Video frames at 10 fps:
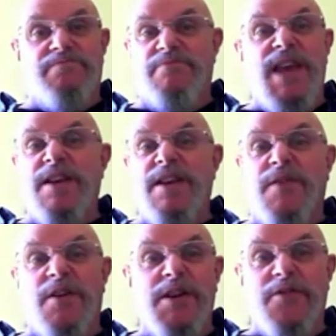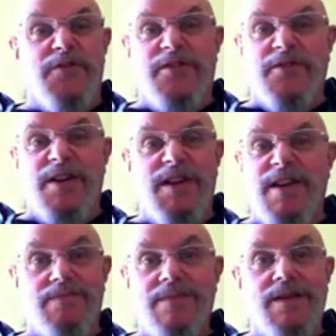the end of our interest,
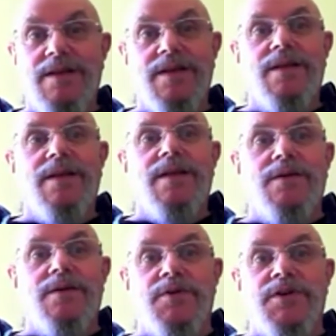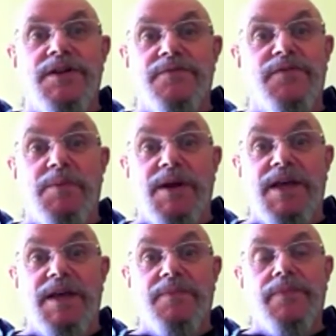really. We're in it for the
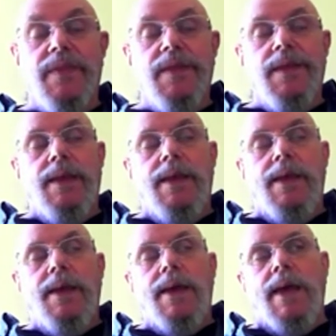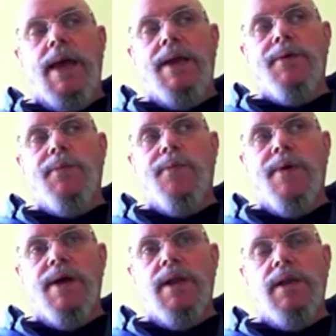money. And
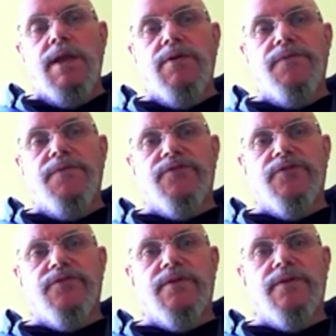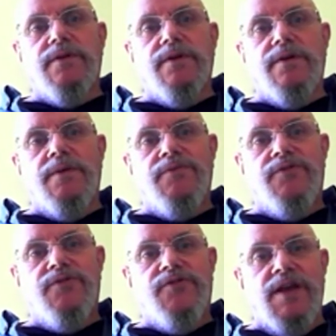while local officials
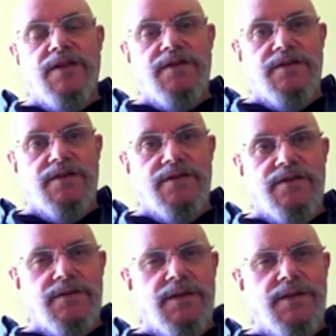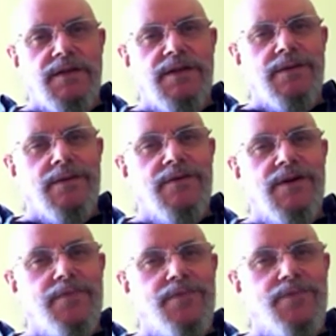objected to sati, they didn't
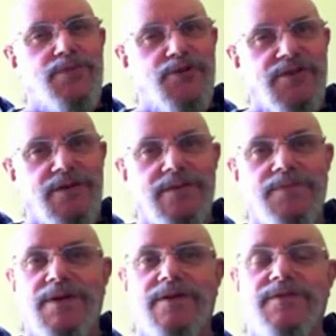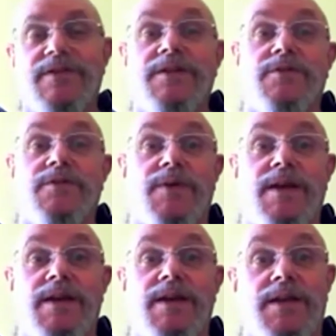really push it because they didn't want to
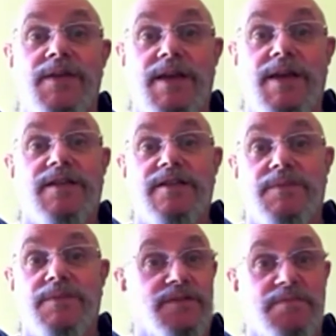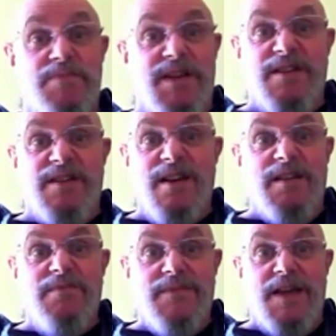alienate their customers, basically.
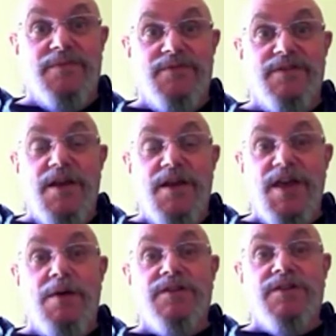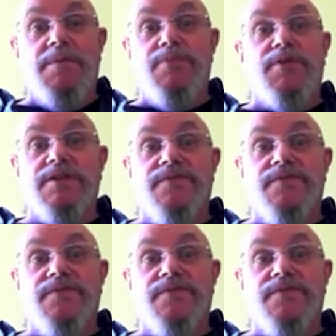That was their point